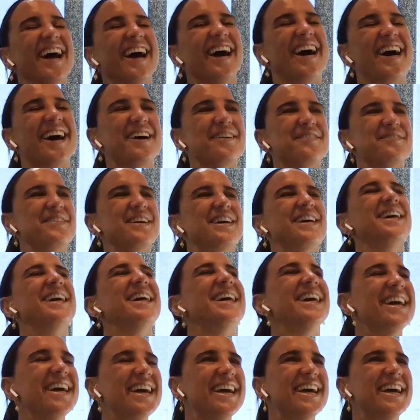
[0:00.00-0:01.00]
moment.
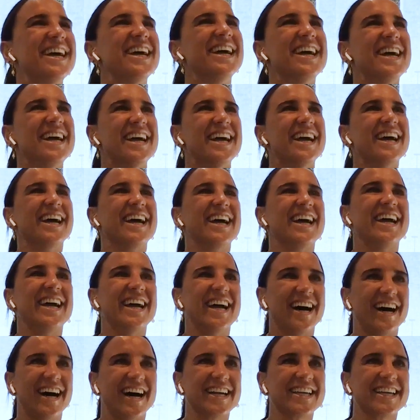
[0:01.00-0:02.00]

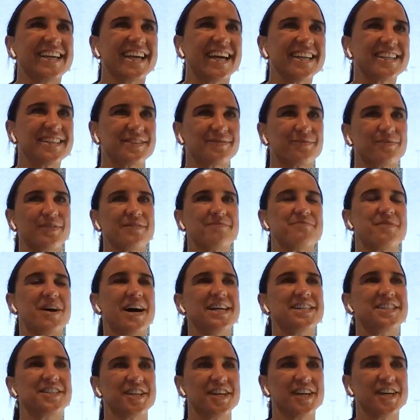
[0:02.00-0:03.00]
I guess with
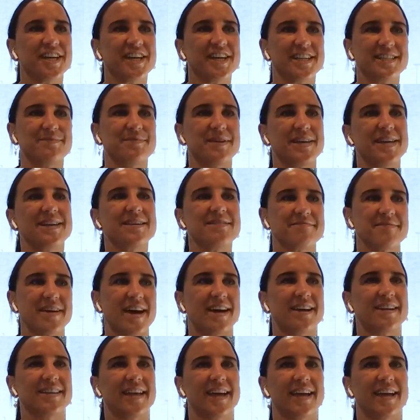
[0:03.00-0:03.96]
my journey and speaking about it,